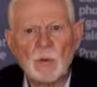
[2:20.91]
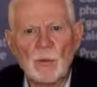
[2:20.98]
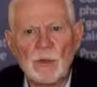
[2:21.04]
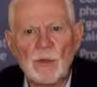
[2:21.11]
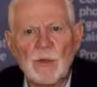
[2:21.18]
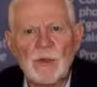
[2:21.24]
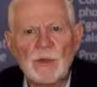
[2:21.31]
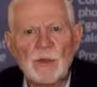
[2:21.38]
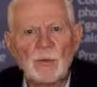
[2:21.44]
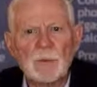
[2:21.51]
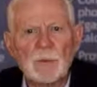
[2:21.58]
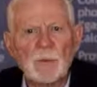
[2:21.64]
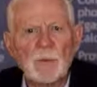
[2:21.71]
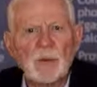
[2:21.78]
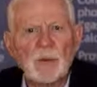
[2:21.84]
relation
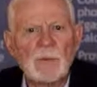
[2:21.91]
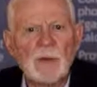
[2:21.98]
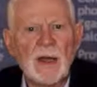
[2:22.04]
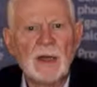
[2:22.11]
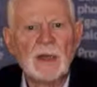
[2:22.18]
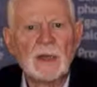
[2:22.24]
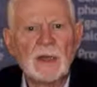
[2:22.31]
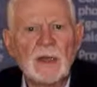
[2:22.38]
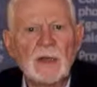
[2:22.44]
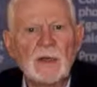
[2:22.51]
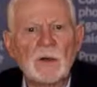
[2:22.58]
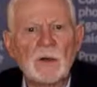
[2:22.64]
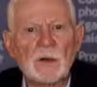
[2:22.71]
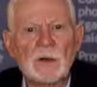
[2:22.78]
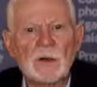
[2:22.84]
between vaccine
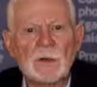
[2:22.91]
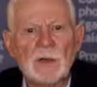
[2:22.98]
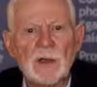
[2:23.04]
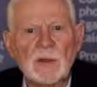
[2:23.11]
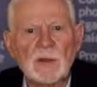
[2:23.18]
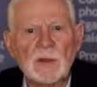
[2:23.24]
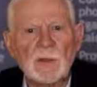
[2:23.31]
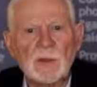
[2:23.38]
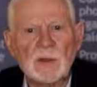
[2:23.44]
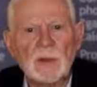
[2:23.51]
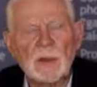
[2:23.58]
and autism,